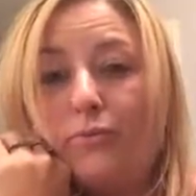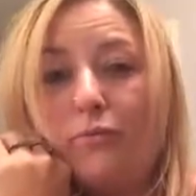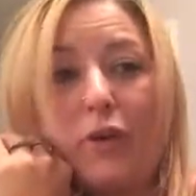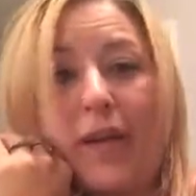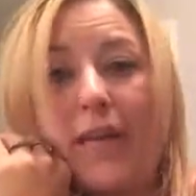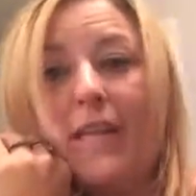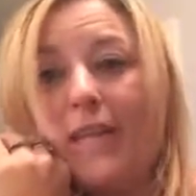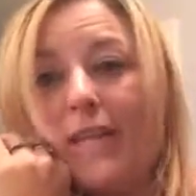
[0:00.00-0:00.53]

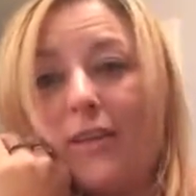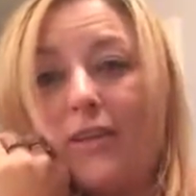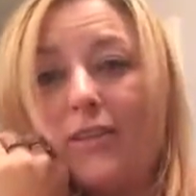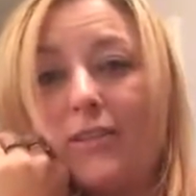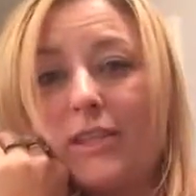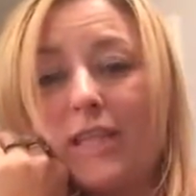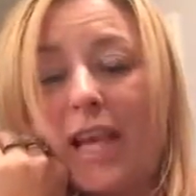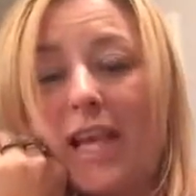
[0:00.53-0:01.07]
freaking
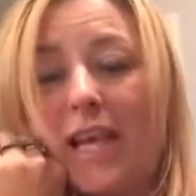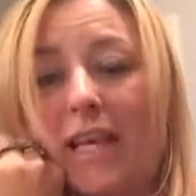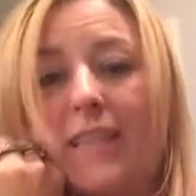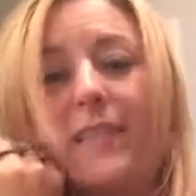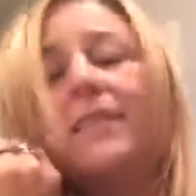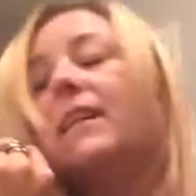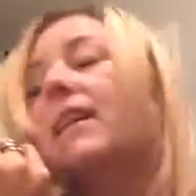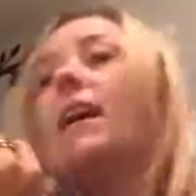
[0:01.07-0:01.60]
years,
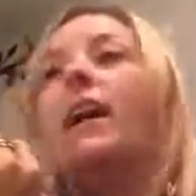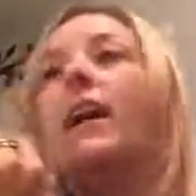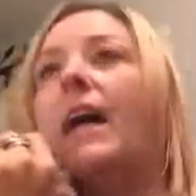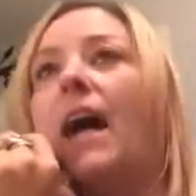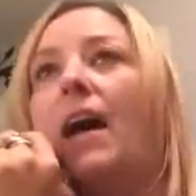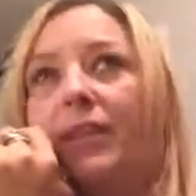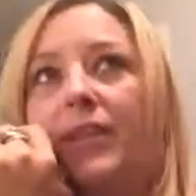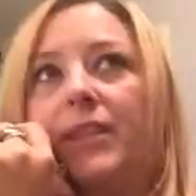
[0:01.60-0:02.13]
and I
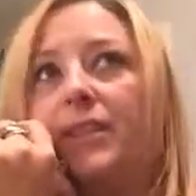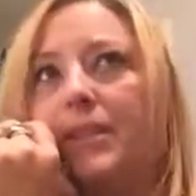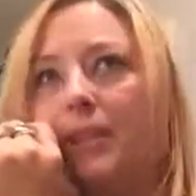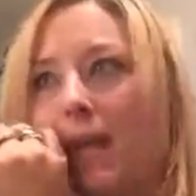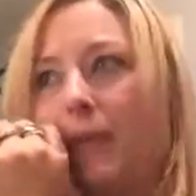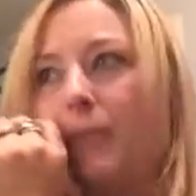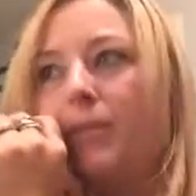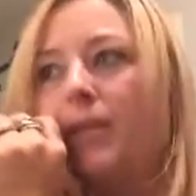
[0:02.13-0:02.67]
haven't
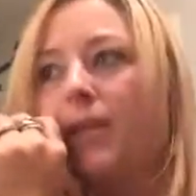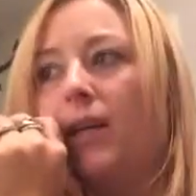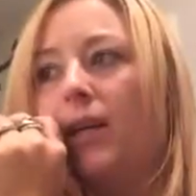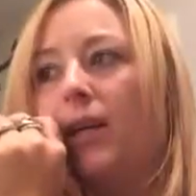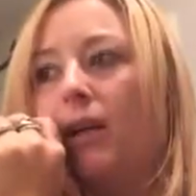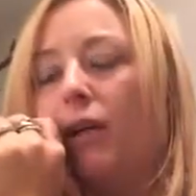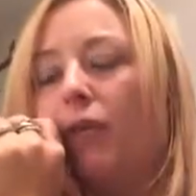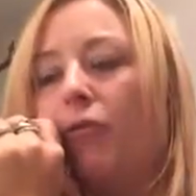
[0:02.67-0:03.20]
slept
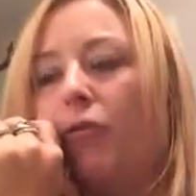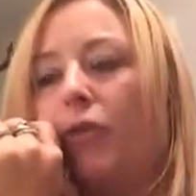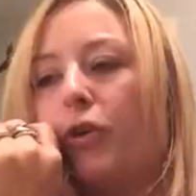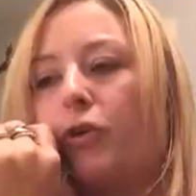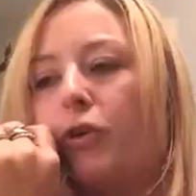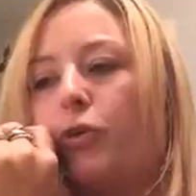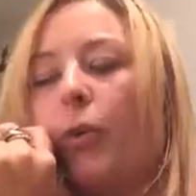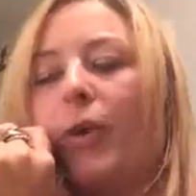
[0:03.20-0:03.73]

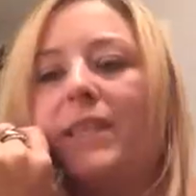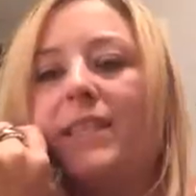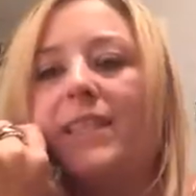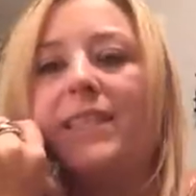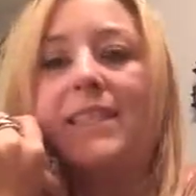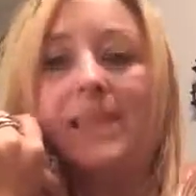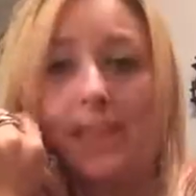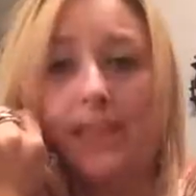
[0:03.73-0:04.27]
for
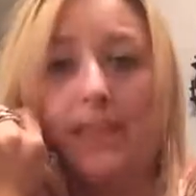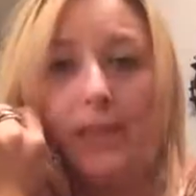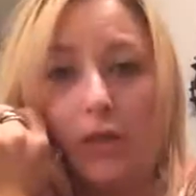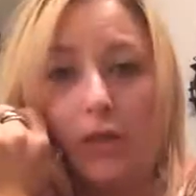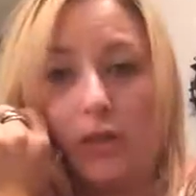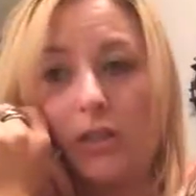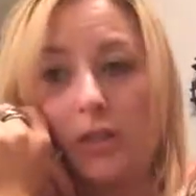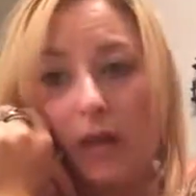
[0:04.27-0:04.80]
26
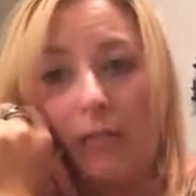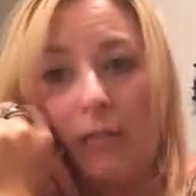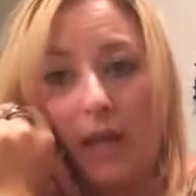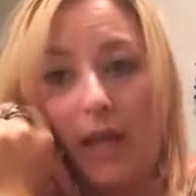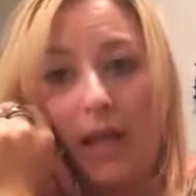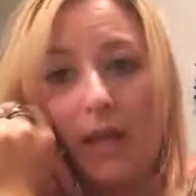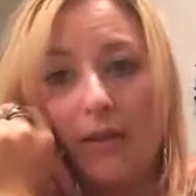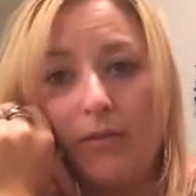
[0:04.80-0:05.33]
years of
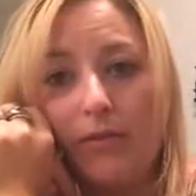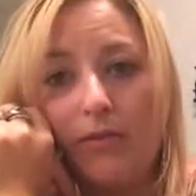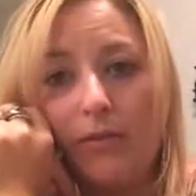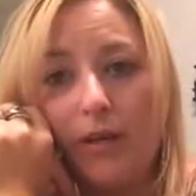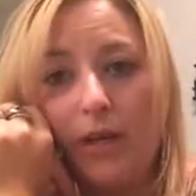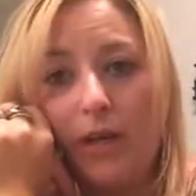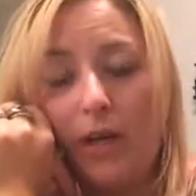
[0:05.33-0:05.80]
my life.